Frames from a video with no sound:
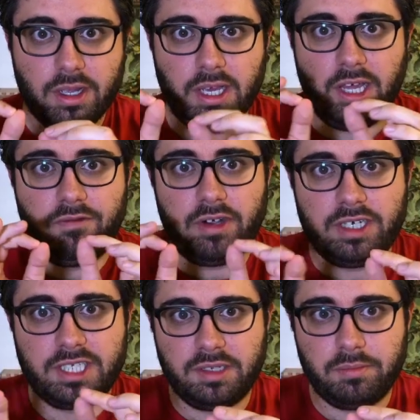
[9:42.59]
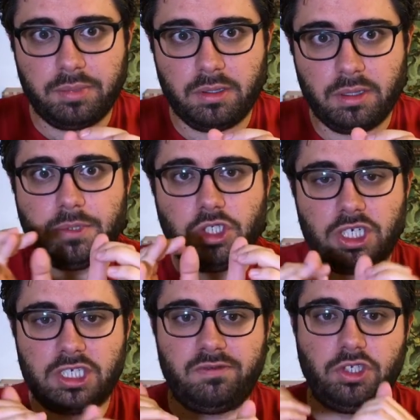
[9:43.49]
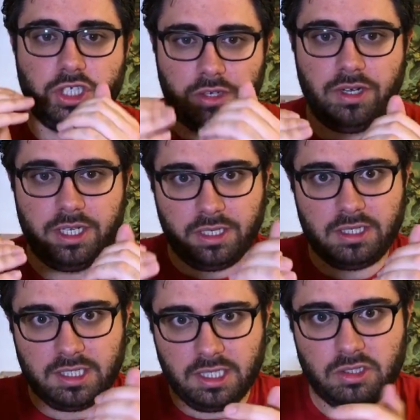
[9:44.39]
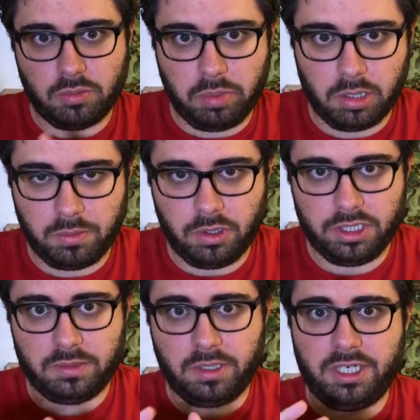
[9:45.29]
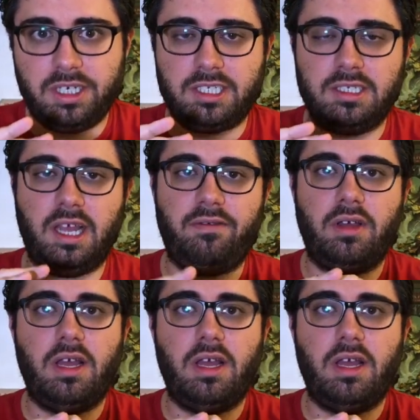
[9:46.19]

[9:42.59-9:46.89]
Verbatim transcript: and very simple just for generating scenes or plot points, but it doesn't have